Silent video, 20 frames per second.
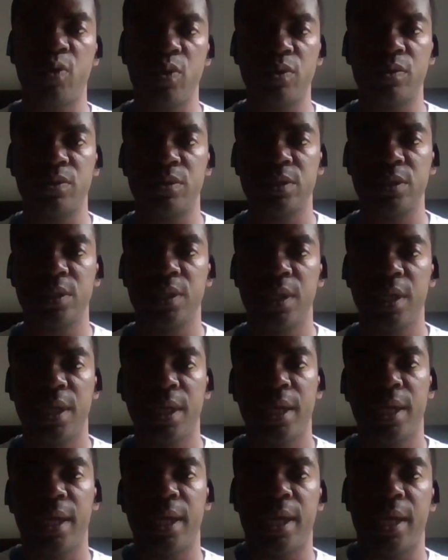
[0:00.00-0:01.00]
Warriors,
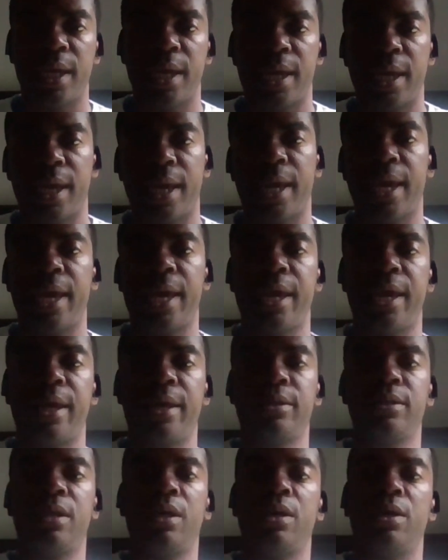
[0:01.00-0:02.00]

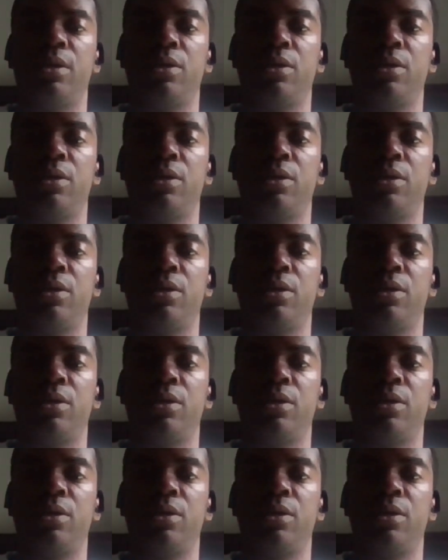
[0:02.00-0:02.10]
and